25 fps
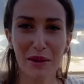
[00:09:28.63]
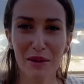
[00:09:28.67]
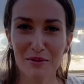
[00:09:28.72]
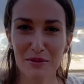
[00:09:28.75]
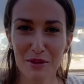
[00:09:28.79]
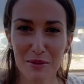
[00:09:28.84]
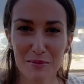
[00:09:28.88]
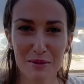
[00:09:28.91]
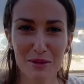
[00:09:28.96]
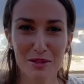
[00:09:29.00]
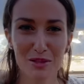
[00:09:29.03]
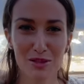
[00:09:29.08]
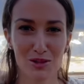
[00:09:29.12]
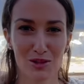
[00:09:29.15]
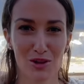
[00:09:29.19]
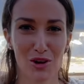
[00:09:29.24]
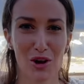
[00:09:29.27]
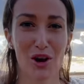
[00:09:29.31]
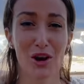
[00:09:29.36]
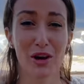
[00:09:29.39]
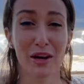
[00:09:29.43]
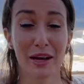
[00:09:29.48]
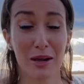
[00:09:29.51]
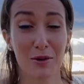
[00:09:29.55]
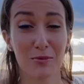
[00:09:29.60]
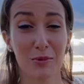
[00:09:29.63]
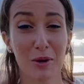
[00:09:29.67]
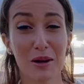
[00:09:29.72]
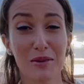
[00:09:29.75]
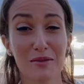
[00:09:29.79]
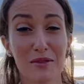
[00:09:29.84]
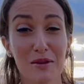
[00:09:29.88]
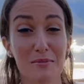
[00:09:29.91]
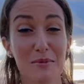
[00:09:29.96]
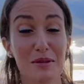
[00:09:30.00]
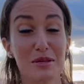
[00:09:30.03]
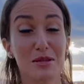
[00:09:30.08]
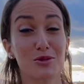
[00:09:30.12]
of them is strong and one of
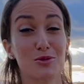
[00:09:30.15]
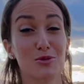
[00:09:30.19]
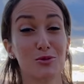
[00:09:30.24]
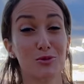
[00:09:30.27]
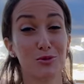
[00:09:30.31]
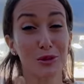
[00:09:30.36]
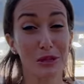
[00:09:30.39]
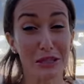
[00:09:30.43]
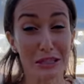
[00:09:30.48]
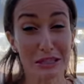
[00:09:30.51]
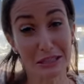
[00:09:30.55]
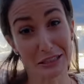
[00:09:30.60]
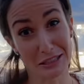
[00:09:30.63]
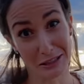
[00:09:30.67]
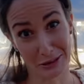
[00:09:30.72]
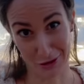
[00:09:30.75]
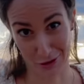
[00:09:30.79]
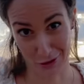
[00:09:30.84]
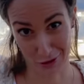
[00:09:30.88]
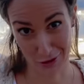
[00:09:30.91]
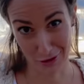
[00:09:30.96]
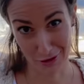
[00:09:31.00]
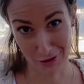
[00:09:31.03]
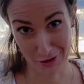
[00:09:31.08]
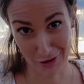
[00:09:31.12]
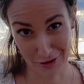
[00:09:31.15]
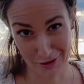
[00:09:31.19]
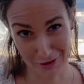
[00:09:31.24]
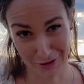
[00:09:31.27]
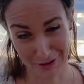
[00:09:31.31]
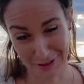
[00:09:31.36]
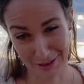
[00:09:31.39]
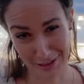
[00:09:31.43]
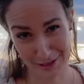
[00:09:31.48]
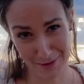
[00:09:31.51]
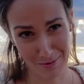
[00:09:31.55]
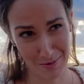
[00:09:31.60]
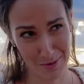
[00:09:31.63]
them is really strong,
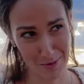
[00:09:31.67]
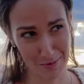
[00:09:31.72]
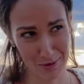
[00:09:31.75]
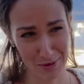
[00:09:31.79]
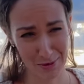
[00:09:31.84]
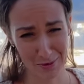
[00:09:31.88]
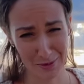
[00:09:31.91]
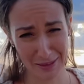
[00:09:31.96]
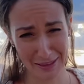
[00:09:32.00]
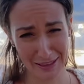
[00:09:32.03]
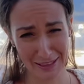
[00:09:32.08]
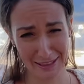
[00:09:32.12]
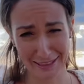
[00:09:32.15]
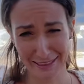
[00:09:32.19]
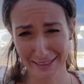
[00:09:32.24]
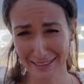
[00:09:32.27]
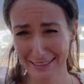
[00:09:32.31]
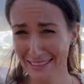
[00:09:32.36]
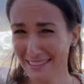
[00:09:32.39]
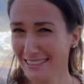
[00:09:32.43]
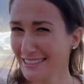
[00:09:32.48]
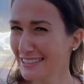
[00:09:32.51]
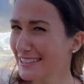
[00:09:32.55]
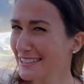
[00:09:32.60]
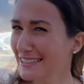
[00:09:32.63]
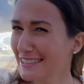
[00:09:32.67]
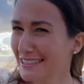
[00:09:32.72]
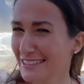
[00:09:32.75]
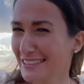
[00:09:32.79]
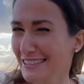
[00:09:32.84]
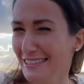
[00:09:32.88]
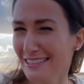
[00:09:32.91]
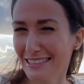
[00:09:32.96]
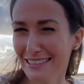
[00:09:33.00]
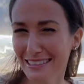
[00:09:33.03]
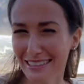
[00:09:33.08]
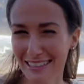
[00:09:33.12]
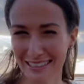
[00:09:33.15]
somewhere between like
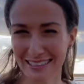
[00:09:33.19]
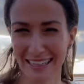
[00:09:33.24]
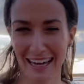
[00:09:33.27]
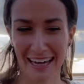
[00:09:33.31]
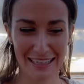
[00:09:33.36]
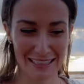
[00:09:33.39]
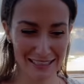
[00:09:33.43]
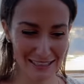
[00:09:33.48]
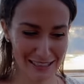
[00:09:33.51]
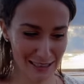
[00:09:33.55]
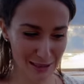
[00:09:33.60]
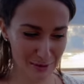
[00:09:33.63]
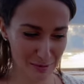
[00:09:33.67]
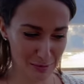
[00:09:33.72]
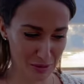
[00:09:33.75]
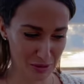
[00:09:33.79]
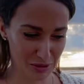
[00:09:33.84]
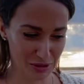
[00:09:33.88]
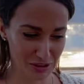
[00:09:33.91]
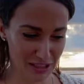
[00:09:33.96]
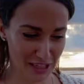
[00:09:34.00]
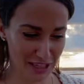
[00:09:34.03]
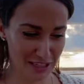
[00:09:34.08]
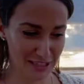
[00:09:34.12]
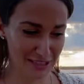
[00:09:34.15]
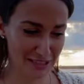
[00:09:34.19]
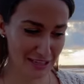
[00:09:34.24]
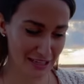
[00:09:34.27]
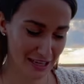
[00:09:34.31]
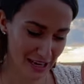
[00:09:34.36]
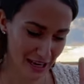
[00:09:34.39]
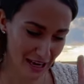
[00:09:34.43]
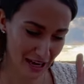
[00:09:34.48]
16 and 19%.